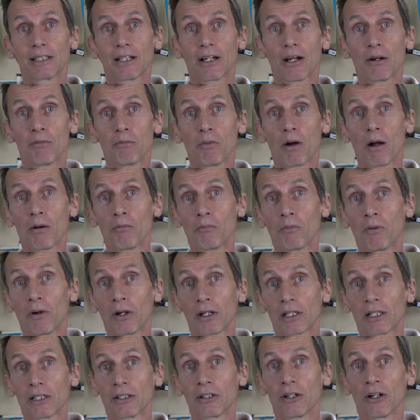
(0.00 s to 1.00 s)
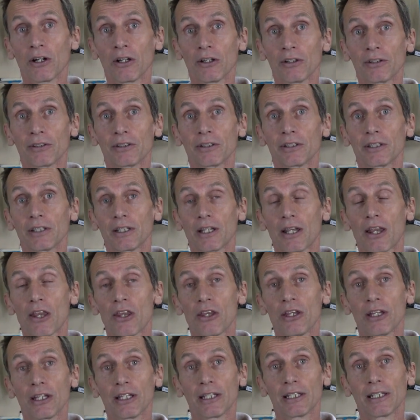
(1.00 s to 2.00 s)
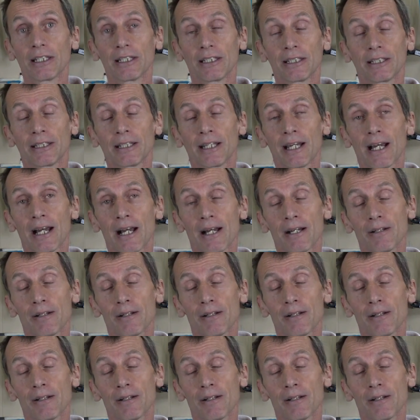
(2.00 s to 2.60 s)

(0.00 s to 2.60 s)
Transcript: I'm working on, the